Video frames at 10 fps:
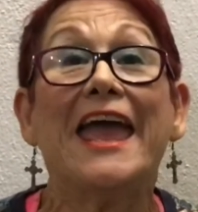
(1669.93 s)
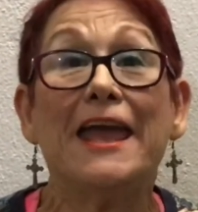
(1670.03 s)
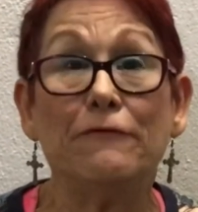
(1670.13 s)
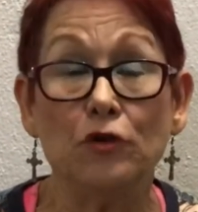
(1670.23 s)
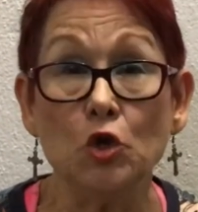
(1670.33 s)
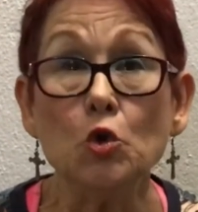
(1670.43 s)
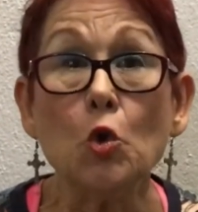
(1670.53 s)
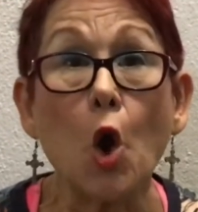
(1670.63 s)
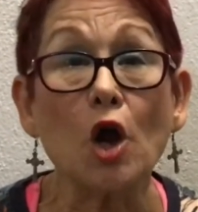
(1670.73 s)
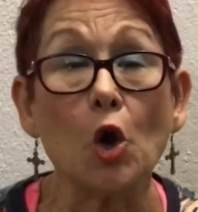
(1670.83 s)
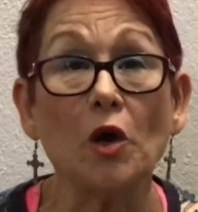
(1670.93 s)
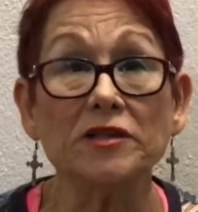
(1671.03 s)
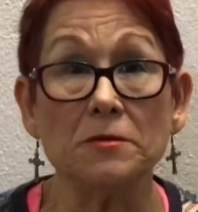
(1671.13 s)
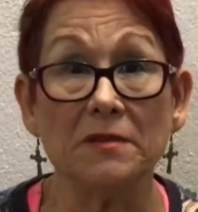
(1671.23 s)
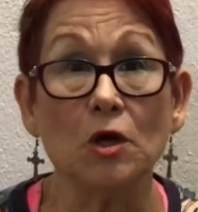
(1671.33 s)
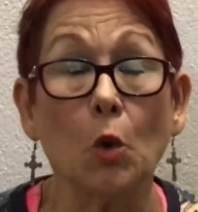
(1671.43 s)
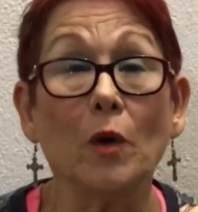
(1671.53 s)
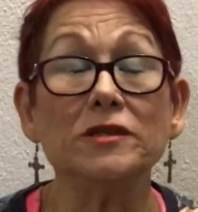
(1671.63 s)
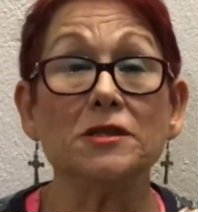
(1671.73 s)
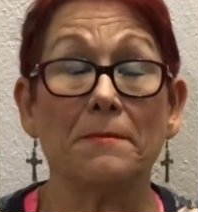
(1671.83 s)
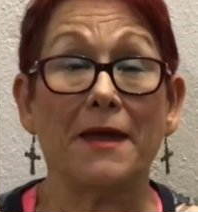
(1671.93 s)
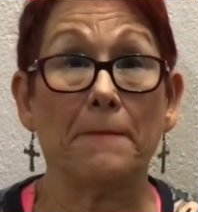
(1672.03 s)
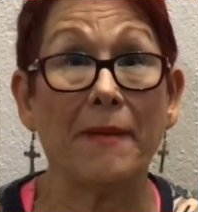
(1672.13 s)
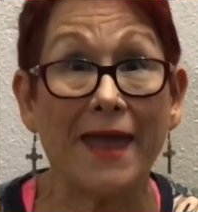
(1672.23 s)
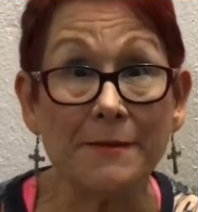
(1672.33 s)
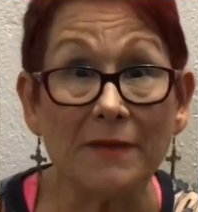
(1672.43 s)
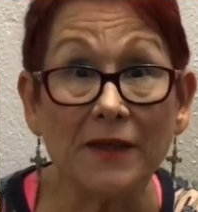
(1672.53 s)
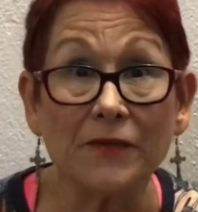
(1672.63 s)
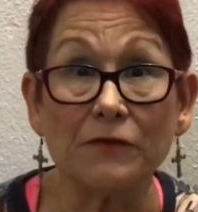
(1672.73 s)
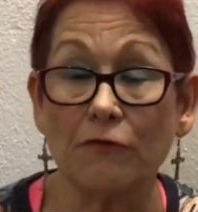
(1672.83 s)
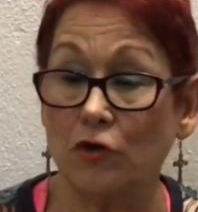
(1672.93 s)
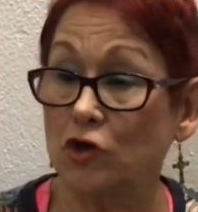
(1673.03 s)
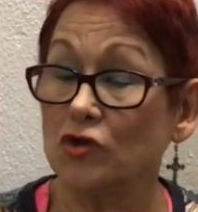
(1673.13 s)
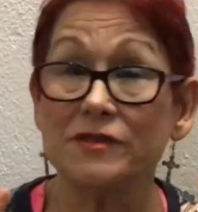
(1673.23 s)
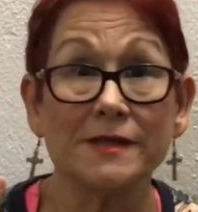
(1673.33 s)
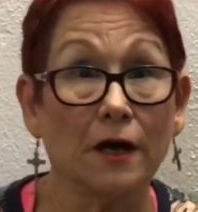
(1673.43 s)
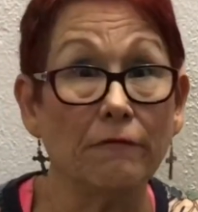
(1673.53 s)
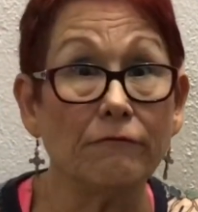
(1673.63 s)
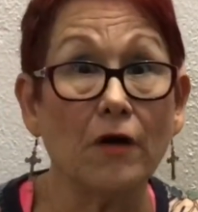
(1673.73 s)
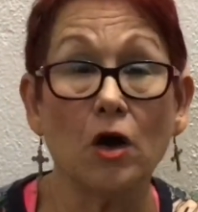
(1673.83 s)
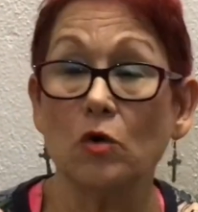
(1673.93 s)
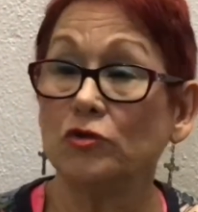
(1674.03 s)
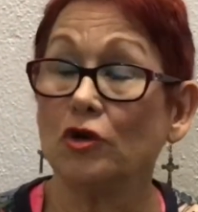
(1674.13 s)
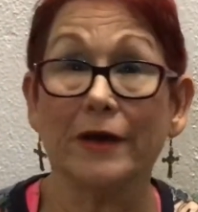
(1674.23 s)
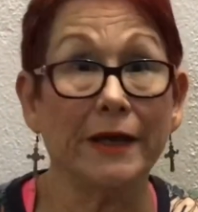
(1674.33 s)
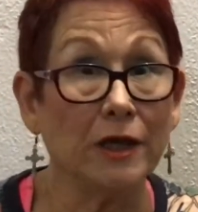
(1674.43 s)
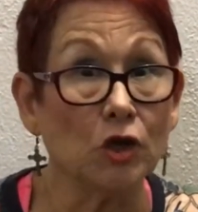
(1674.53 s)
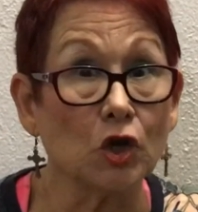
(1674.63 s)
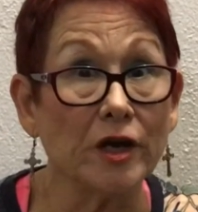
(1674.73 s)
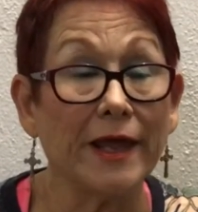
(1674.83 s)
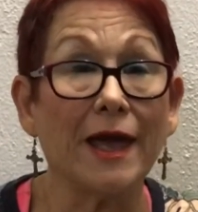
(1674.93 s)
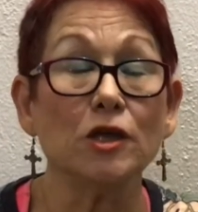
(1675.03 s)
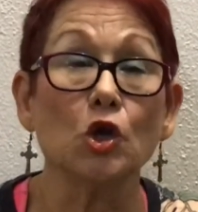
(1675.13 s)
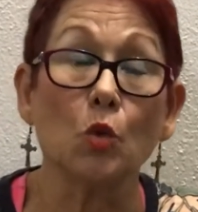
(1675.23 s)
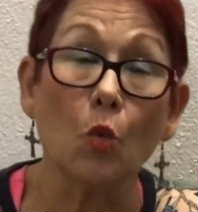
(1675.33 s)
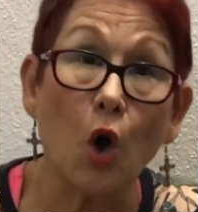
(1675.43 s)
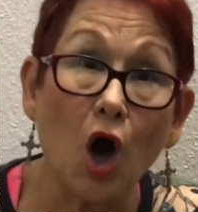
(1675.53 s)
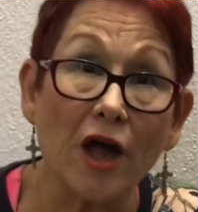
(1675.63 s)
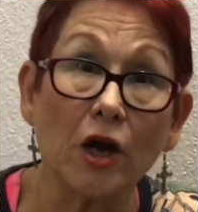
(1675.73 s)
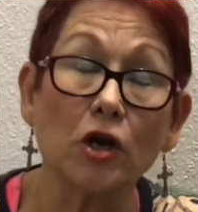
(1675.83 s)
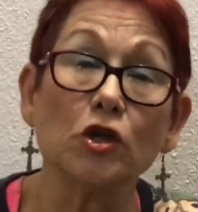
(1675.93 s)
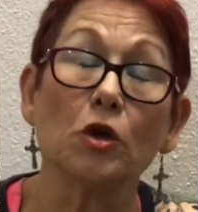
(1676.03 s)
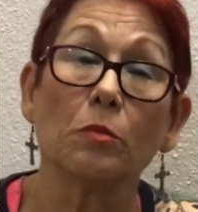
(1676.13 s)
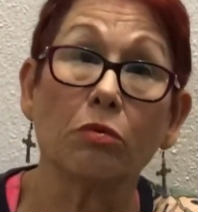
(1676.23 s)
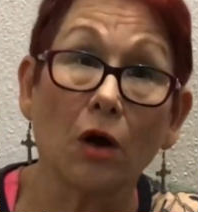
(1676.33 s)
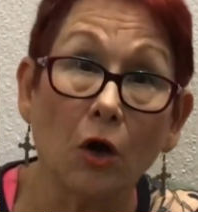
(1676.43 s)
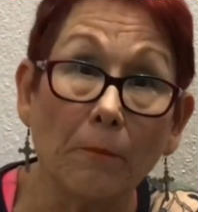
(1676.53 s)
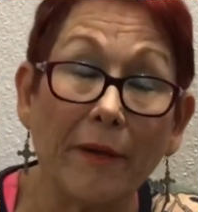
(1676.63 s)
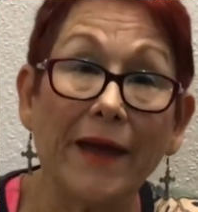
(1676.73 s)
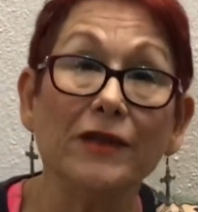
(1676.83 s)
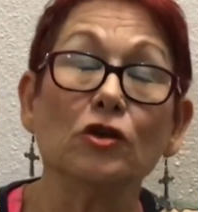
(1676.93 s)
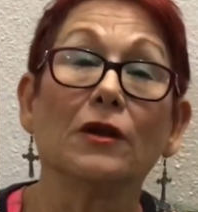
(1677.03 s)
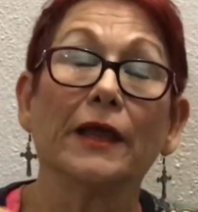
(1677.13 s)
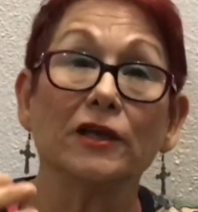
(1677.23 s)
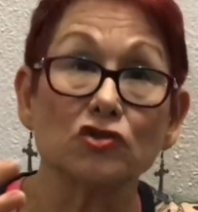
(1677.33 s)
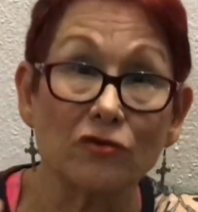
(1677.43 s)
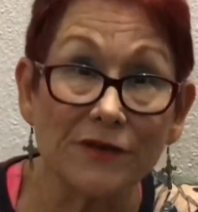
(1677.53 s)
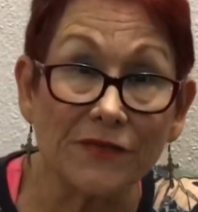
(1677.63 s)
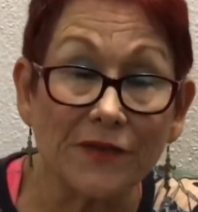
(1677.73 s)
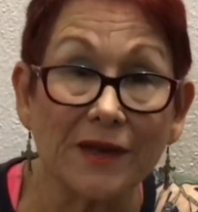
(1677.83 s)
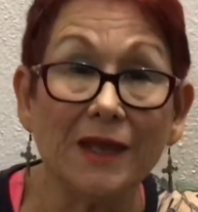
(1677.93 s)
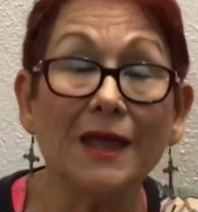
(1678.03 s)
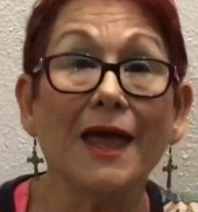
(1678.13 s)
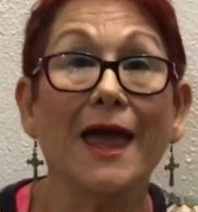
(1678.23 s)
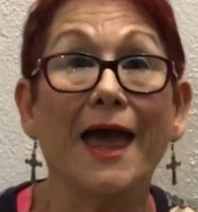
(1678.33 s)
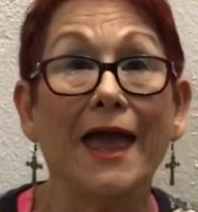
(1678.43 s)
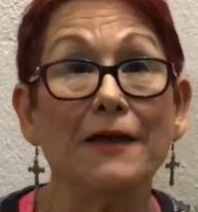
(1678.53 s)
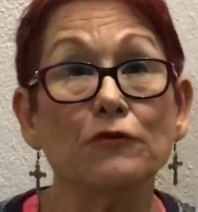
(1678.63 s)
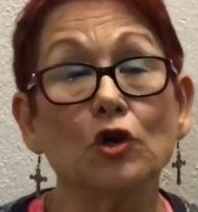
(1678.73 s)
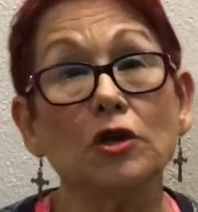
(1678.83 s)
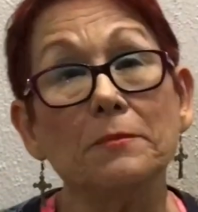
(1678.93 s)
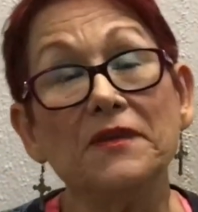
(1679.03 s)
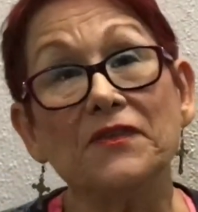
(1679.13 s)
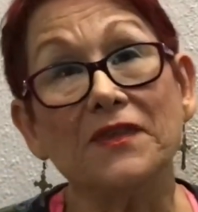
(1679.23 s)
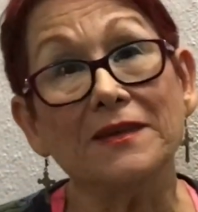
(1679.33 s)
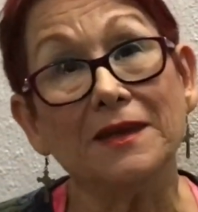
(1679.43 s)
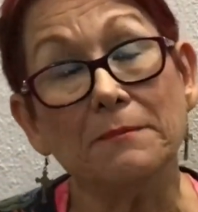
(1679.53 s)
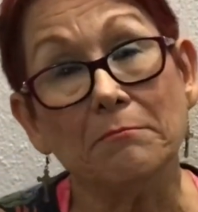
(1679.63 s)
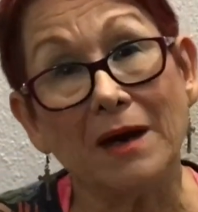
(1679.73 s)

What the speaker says: If you are going to be going to make payments for your cell phone, your internet, your water, your propane, your electricity, if you're going to be sending